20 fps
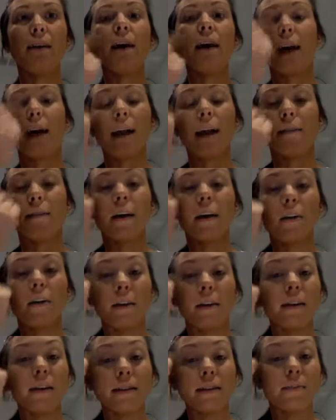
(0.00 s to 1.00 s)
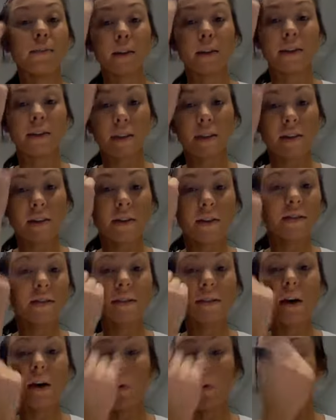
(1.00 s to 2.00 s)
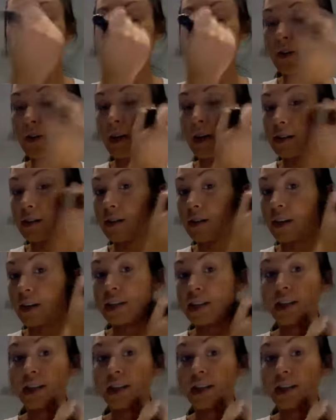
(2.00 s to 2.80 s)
kind of like going in small circles all the way around your face,